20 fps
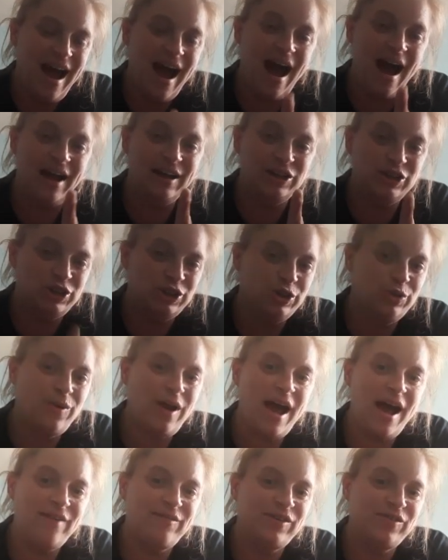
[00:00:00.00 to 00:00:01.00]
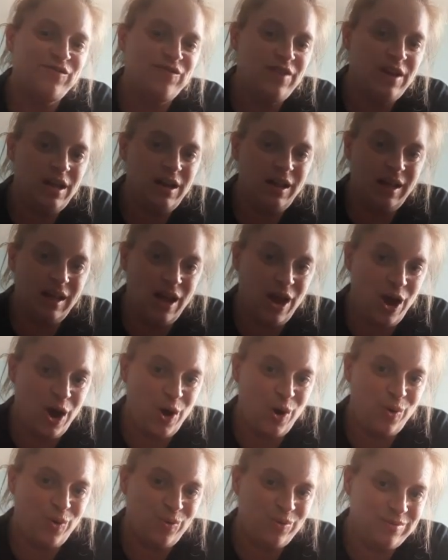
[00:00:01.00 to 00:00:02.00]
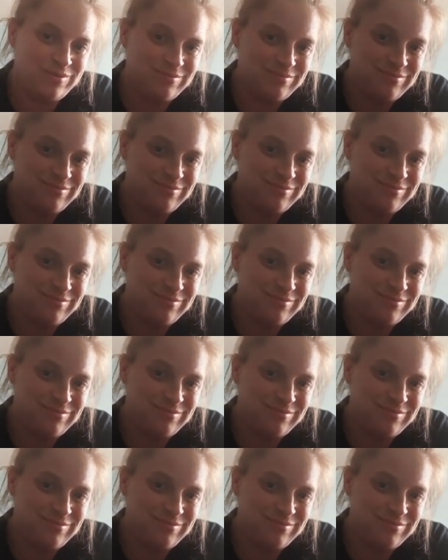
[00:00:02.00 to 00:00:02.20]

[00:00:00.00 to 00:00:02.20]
I do have a video.